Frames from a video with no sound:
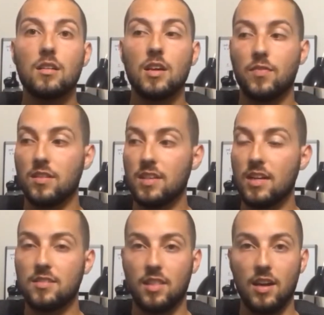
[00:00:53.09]
if the
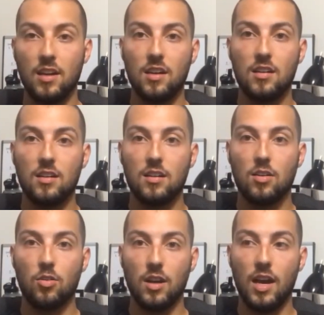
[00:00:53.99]
data's there
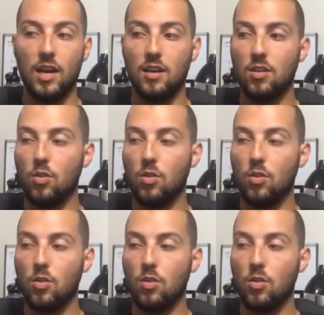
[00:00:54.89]
or not,